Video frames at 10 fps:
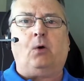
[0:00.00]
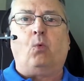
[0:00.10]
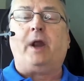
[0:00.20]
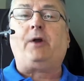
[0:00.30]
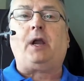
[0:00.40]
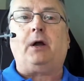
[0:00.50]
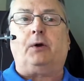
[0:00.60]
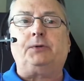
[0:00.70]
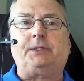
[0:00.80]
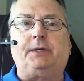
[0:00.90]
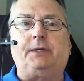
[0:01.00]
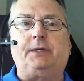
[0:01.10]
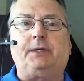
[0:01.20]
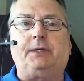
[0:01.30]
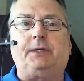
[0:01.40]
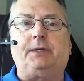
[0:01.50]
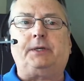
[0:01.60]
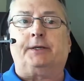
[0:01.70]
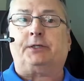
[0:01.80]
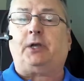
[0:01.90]
warehouse. They're actually
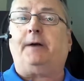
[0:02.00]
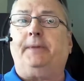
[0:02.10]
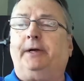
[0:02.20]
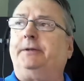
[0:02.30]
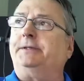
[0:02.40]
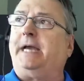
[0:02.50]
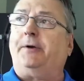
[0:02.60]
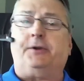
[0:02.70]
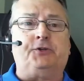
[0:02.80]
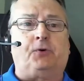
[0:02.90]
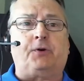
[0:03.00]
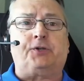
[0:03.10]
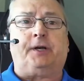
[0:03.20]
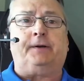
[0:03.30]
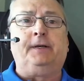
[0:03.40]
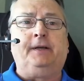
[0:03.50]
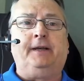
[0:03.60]
a sawmill down in Georgia,